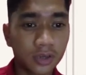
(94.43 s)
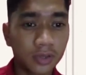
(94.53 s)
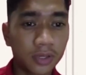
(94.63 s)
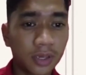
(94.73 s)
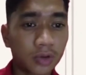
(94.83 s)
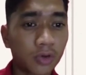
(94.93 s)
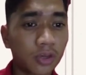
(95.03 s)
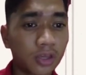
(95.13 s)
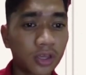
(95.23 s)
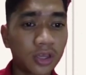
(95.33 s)
he began
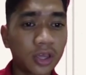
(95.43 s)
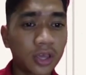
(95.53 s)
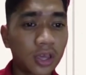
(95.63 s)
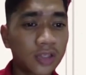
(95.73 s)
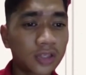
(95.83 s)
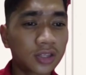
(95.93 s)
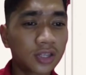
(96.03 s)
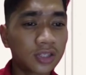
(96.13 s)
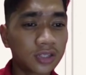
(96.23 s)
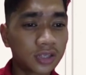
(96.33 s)
working as a
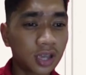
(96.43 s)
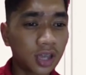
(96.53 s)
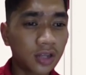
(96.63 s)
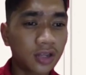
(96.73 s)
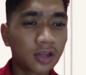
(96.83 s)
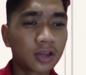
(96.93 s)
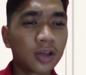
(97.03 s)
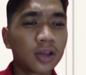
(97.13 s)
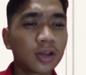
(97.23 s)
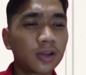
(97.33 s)
teacher and
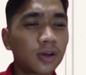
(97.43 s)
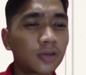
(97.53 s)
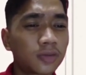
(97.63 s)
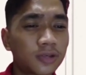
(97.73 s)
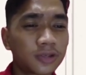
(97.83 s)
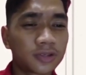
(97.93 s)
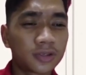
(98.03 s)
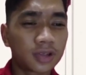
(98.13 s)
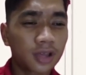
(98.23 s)
documents.